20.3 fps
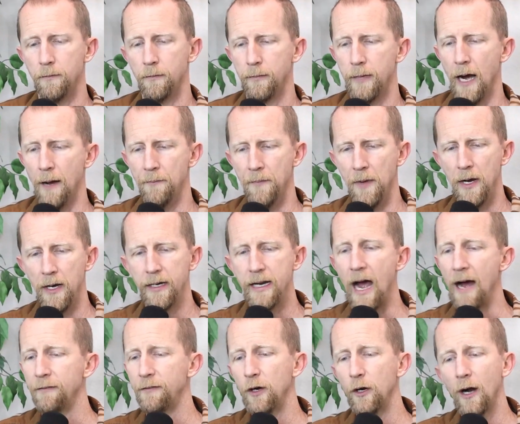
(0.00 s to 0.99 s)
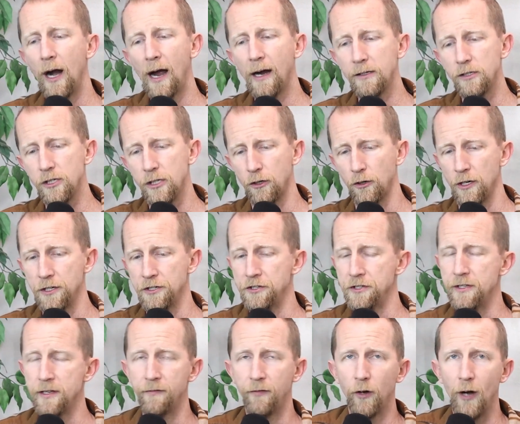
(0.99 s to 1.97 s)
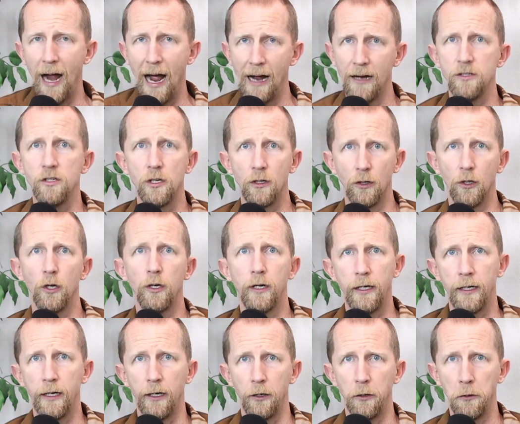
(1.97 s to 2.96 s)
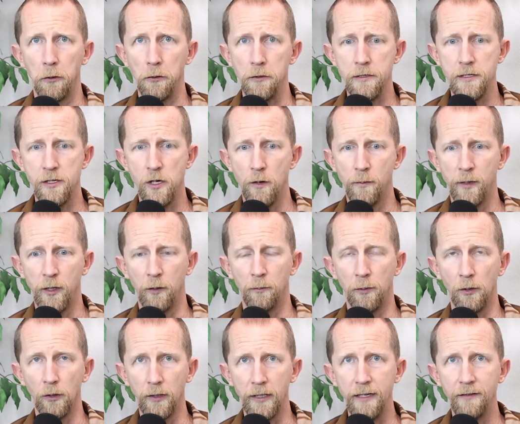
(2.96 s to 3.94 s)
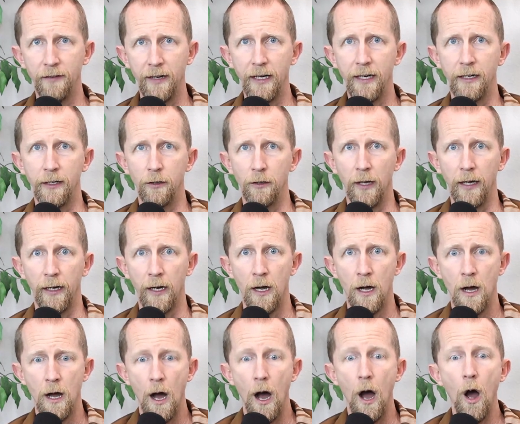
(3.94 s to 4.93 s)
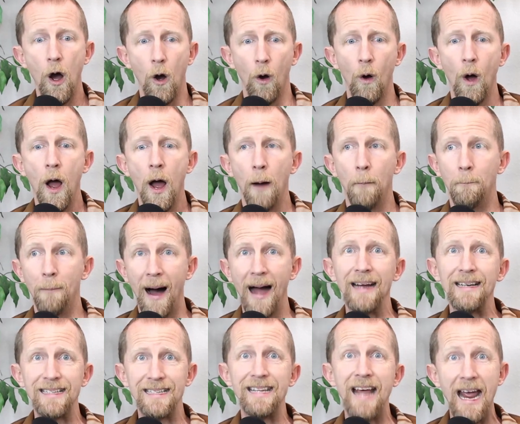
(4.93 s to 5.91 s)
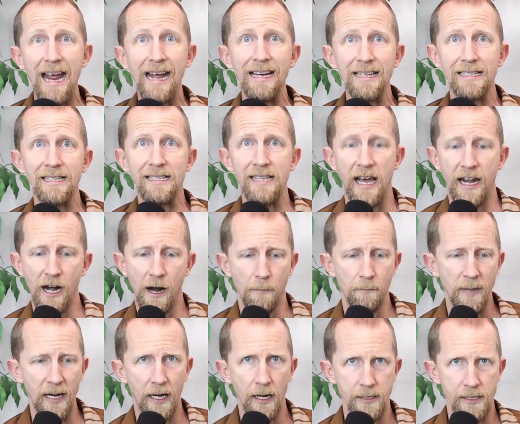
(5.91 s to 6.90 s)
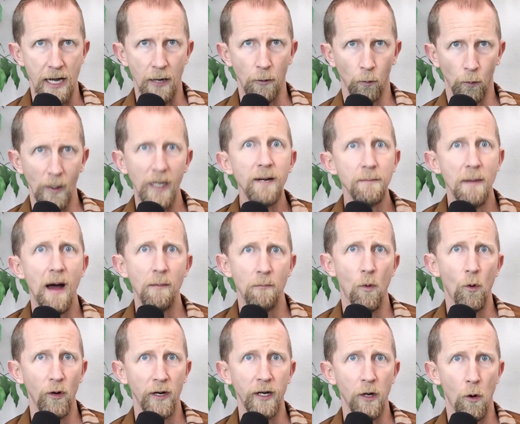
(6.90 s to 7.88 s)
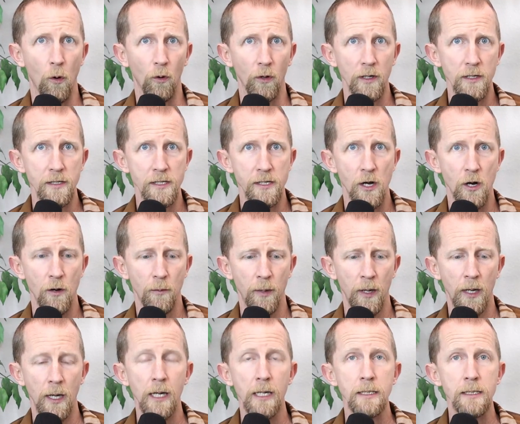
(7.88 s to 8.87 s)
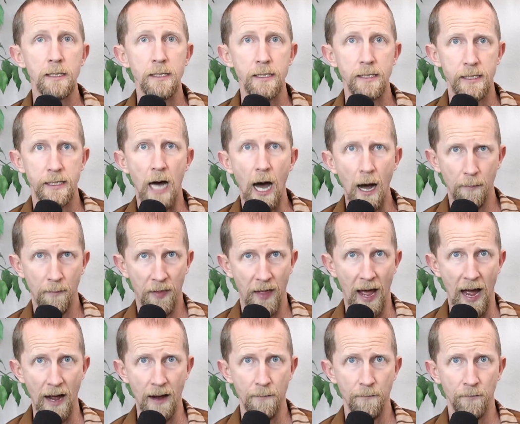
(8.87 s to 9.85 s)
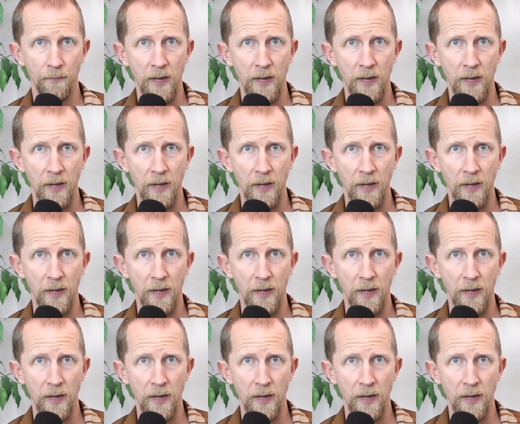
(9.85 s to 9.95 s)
Yeah. Yeah. If you're actually Christians, if you're actually looking at your horoscope and you're believing it and you're like, oh, my day is set up because I read my morning horoscope, stop that.